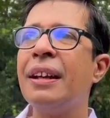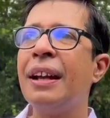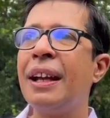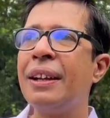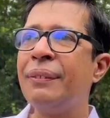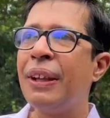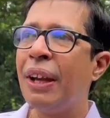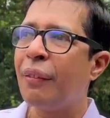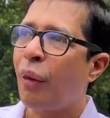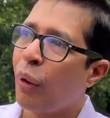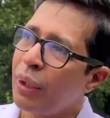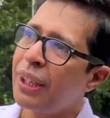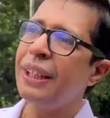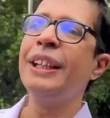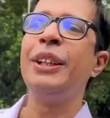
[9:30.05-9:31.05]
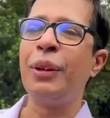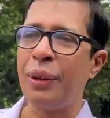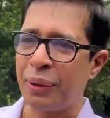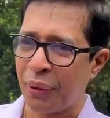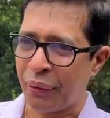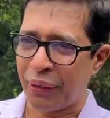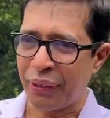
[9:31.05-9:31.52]
and we have already
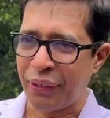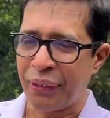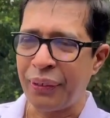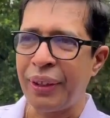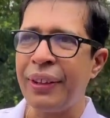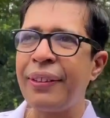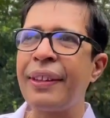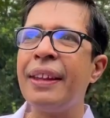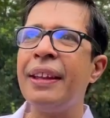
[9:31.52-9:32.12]
12000 students